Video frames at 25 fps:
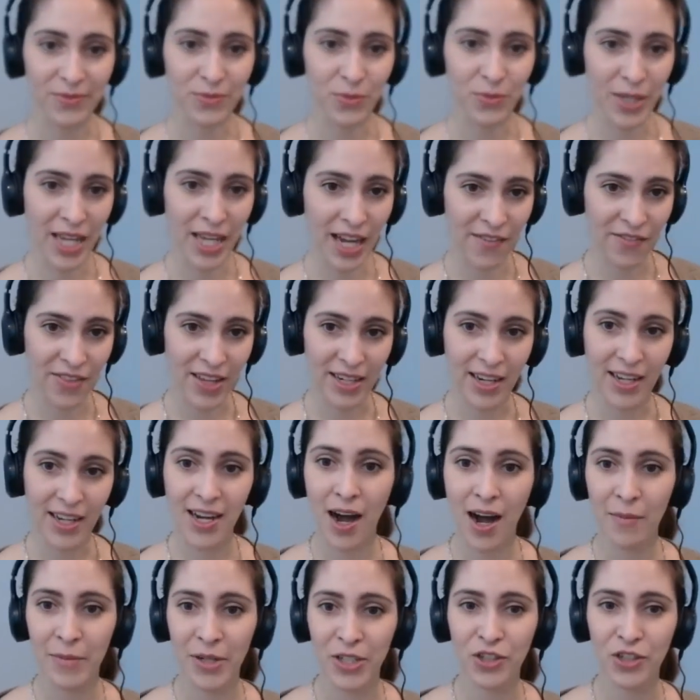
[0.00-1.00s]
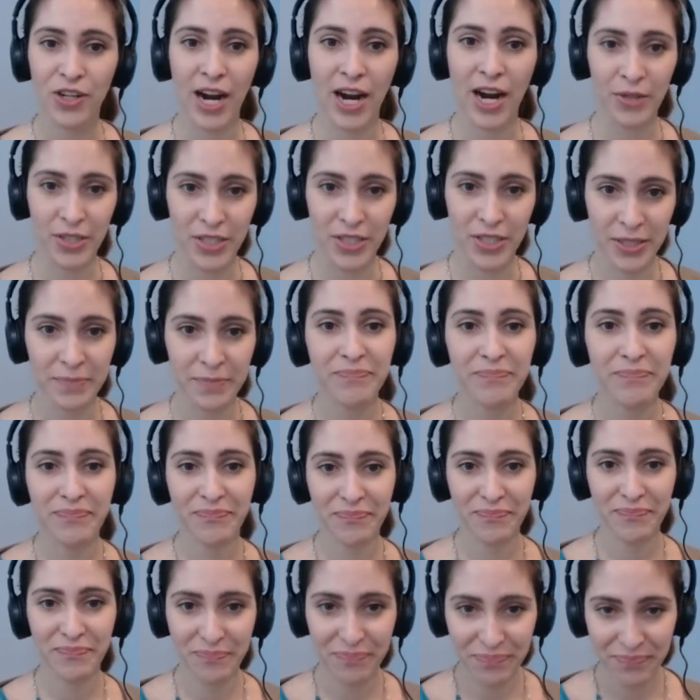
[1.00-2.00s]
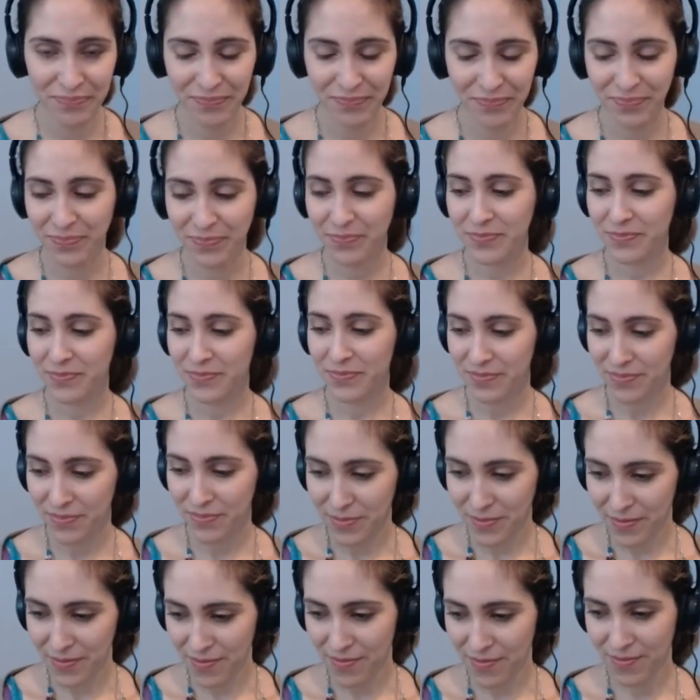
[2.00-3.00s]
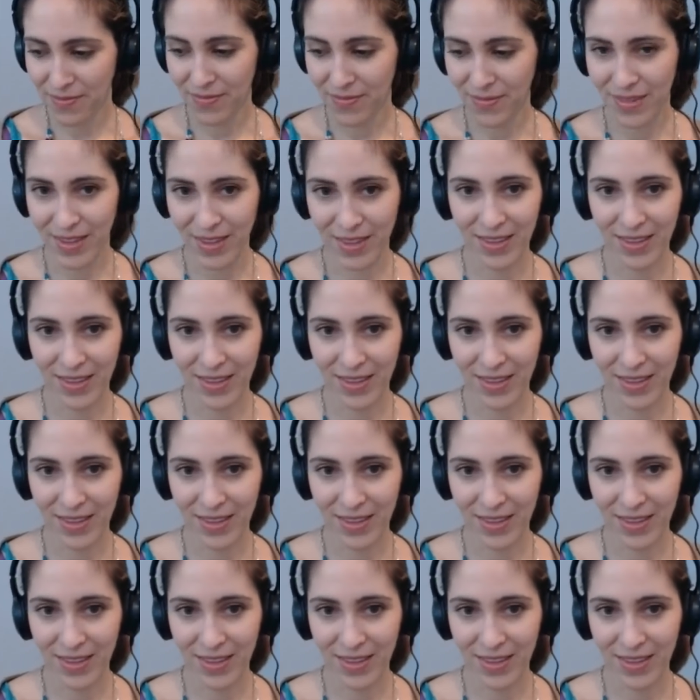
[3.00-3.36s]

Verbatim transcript: We have that common ground. I do wonder